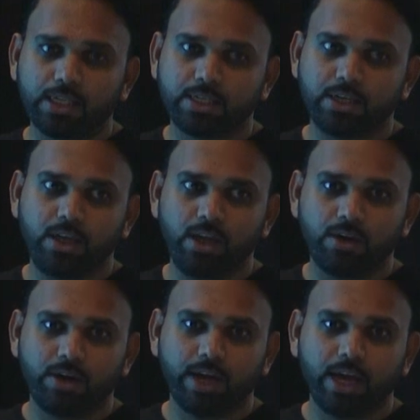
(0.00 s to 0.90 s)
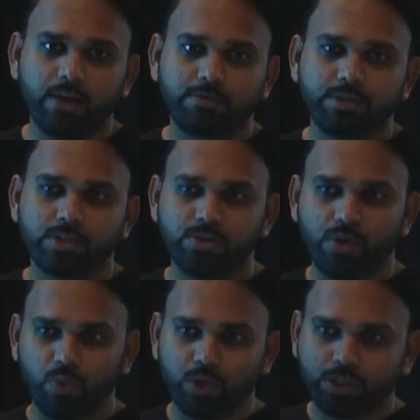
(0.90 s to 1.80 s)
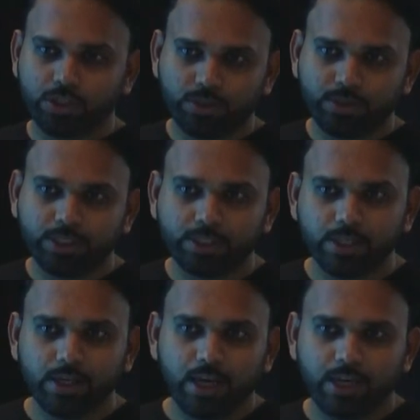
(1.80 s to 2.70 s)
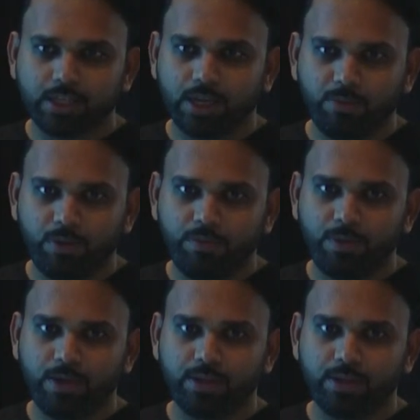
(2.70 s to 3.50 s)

year and a half, just doing one service as an MVP.